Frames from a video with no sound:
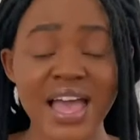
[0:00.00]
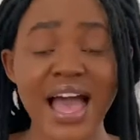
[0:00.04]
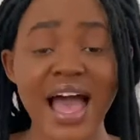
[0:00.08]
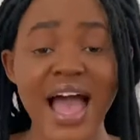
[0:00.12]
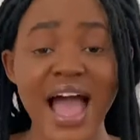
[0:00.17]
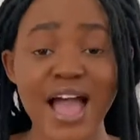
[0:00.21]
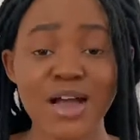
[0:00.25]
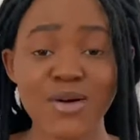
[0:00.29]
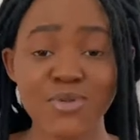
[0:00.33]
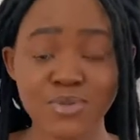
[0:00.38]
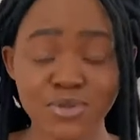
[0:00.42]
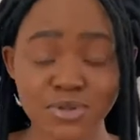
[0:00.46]

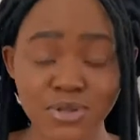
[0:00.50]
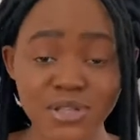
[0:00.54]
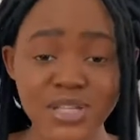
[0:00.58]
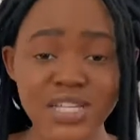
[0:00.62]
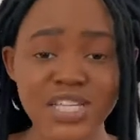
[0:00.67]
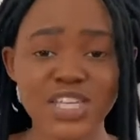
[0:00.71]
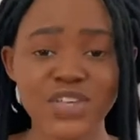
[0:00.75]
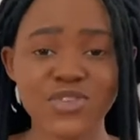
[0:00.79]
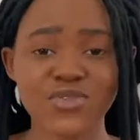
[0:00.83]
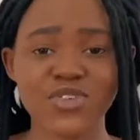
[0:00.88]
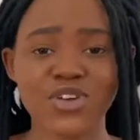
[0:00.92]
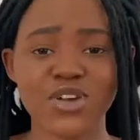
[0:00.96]
I will
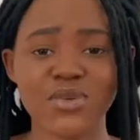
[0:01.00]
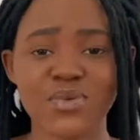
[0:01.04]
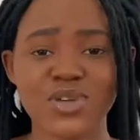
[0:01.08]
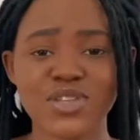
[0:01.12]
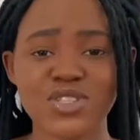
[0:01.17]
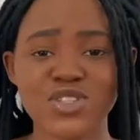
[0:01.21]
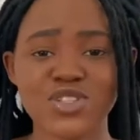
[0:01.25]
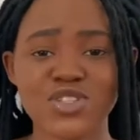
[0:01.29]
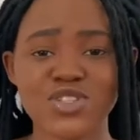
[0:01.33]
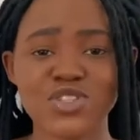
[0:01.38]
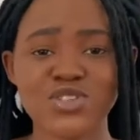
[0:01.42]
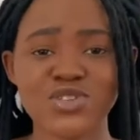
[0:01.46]
give you a
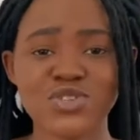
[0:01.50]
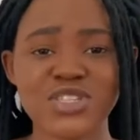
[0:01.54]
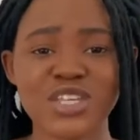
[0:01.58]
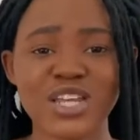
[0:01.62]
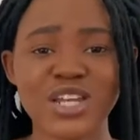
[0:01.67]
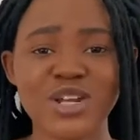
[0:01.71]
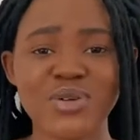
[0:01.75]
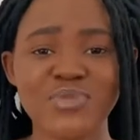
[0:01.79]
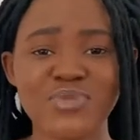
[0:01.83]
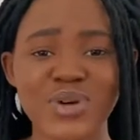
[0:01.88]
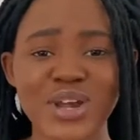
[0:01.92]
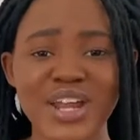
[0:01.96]
reason to
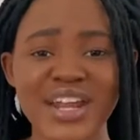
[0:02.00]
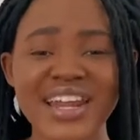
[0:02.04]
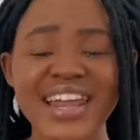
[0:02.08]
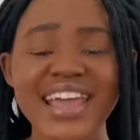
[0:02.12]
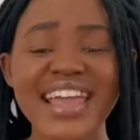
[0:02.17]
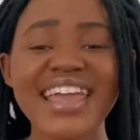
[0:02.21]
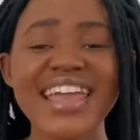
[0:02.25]
celebrate.